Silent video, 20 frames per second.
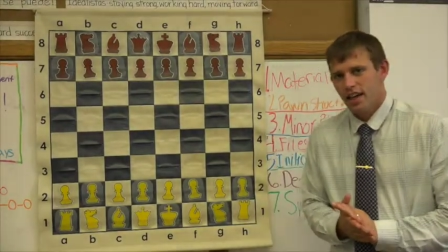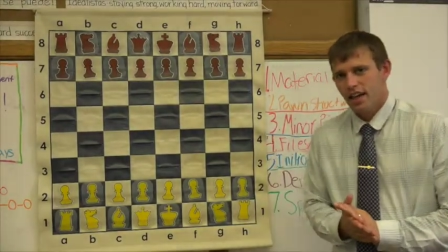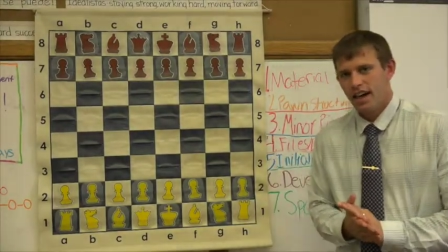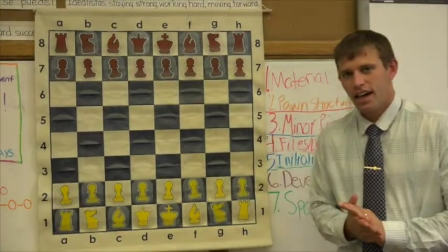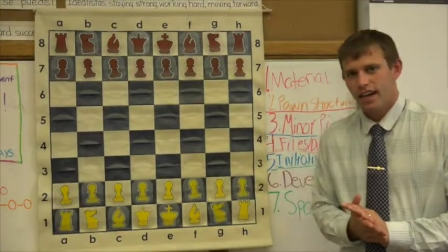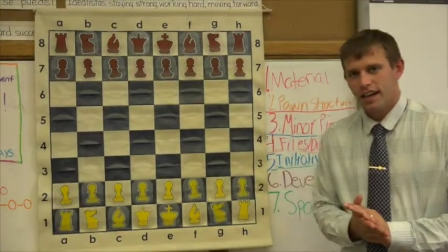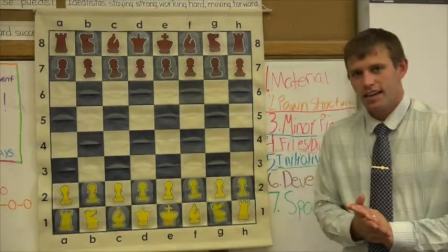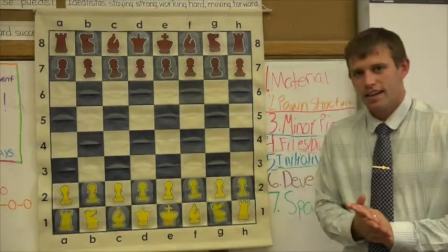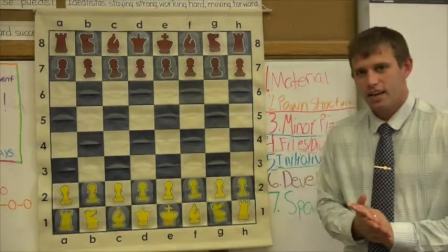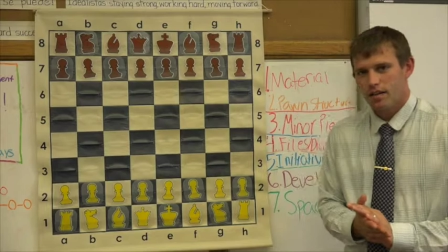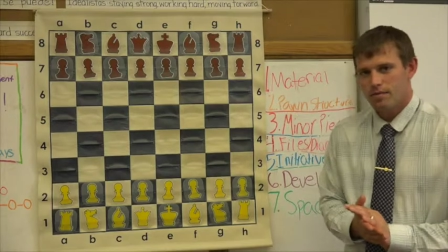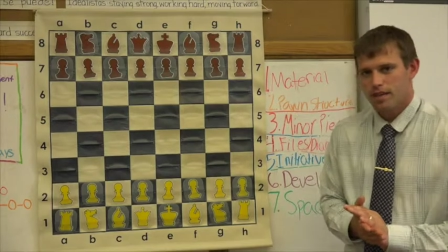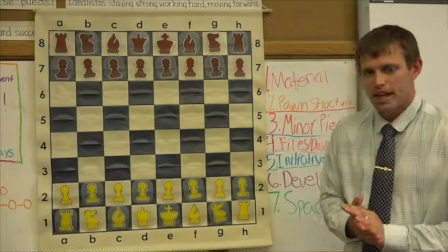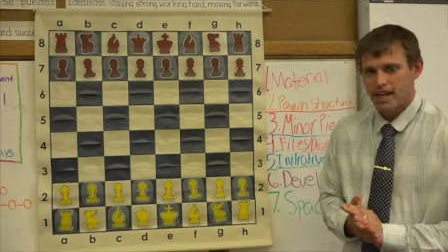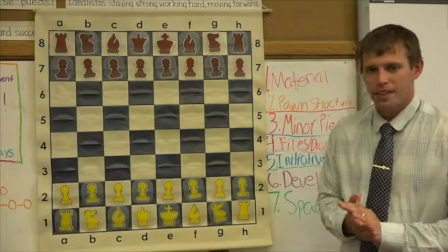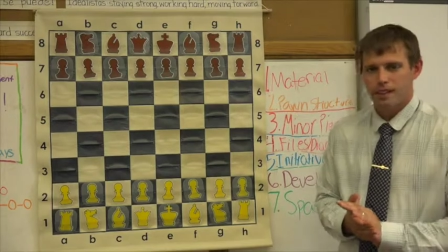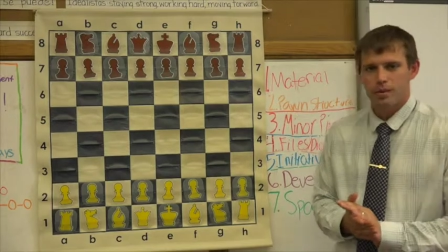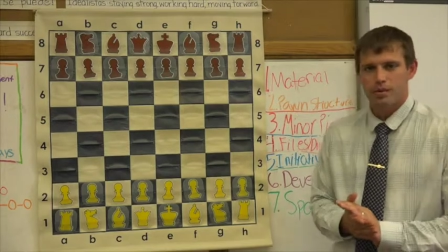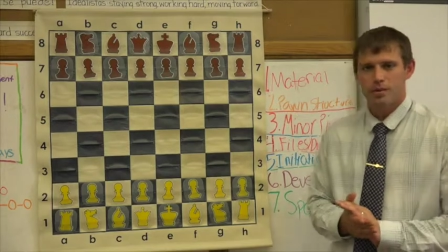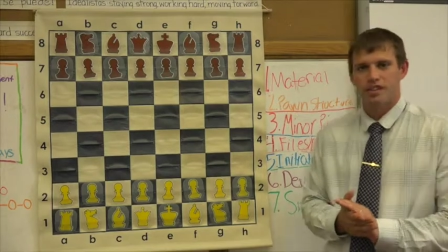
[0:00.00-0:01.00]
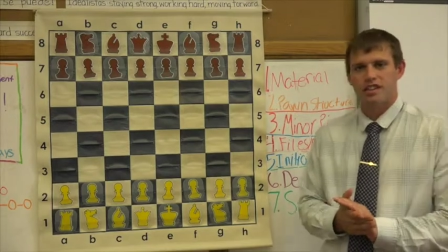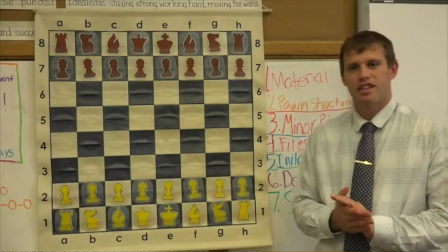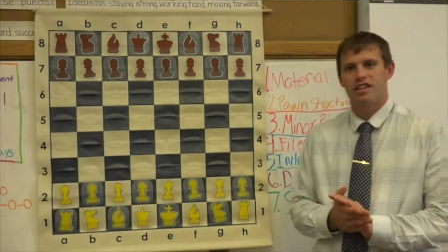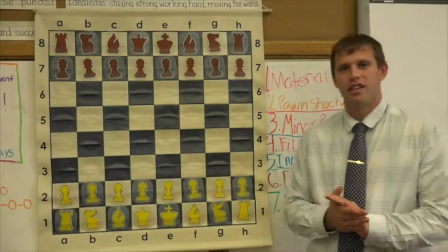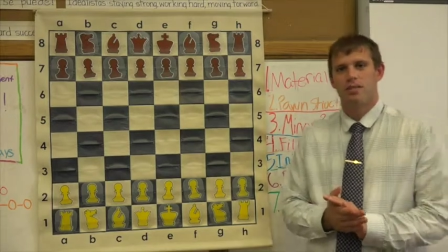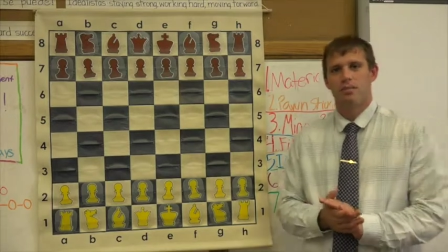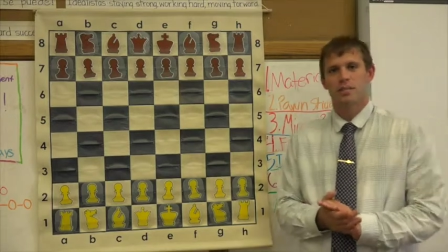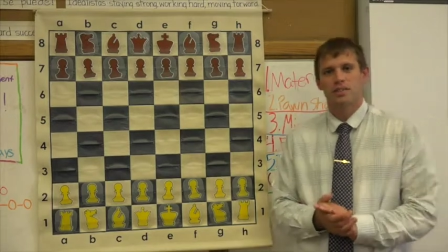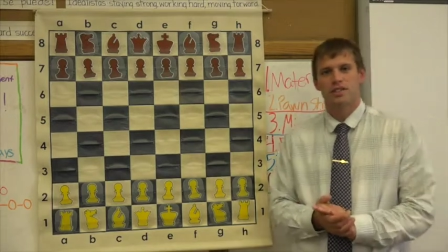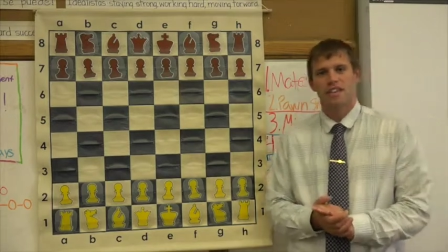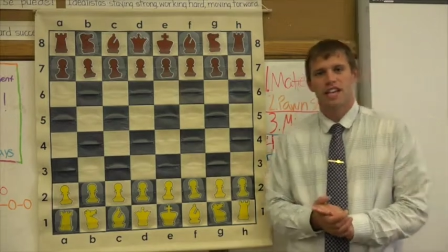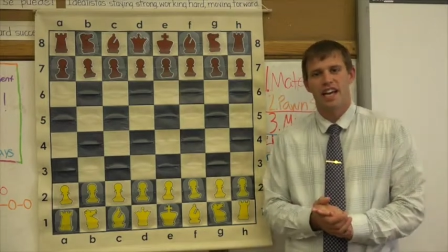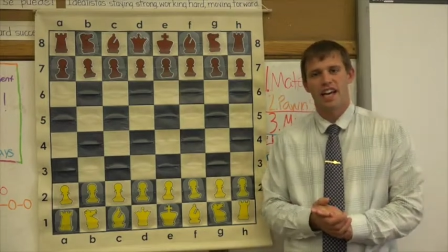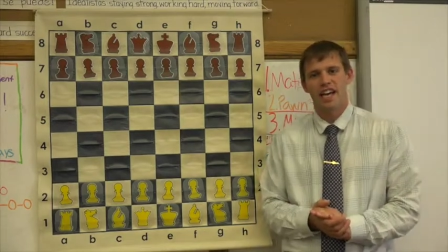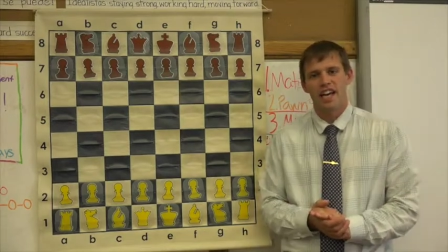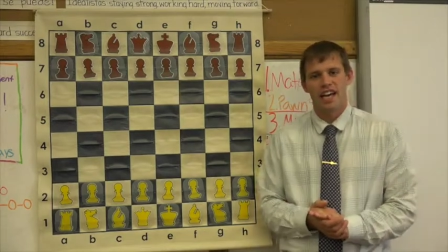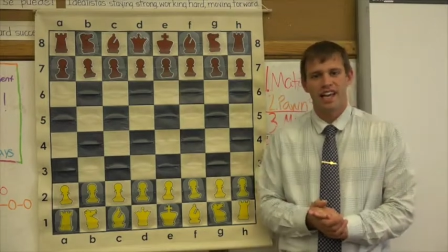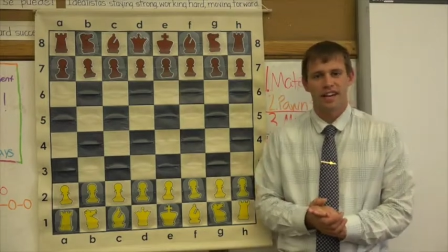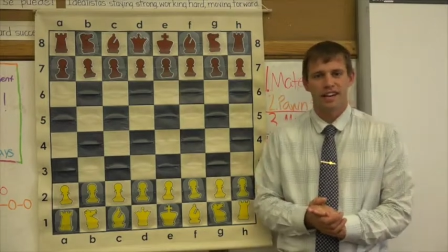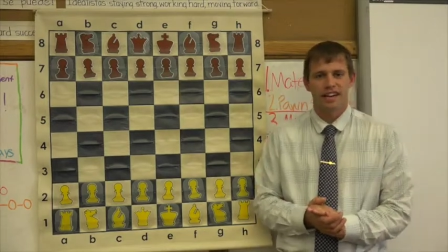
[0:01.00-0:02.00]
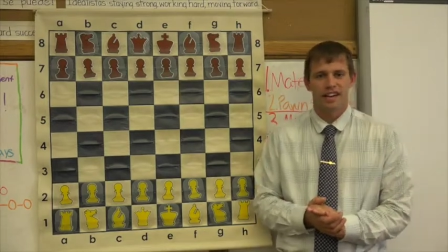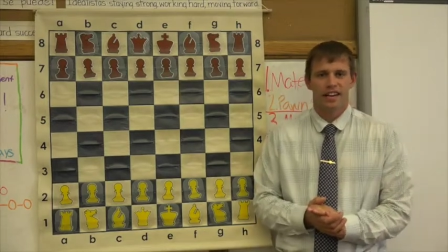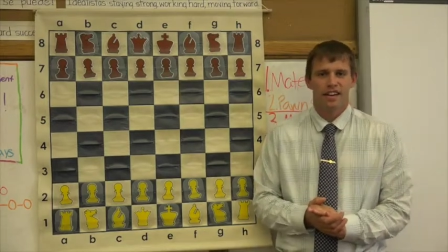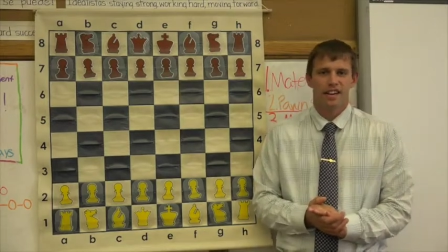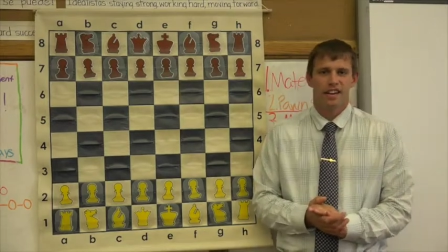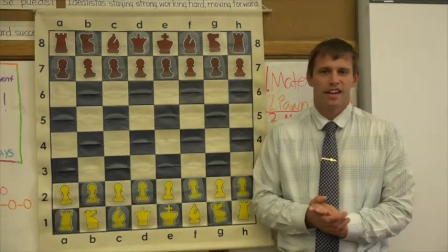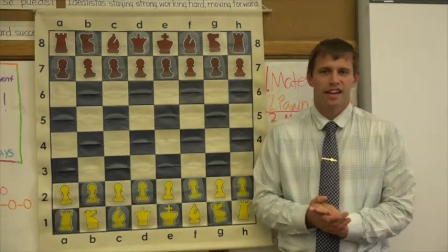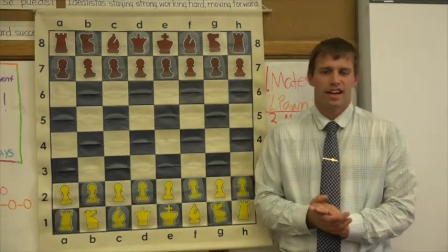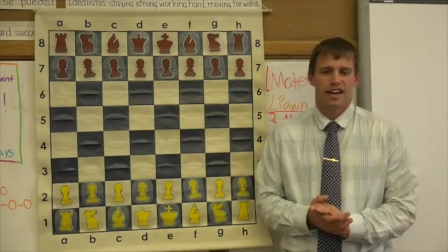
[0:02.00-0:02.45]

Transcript: coming at you with number 10,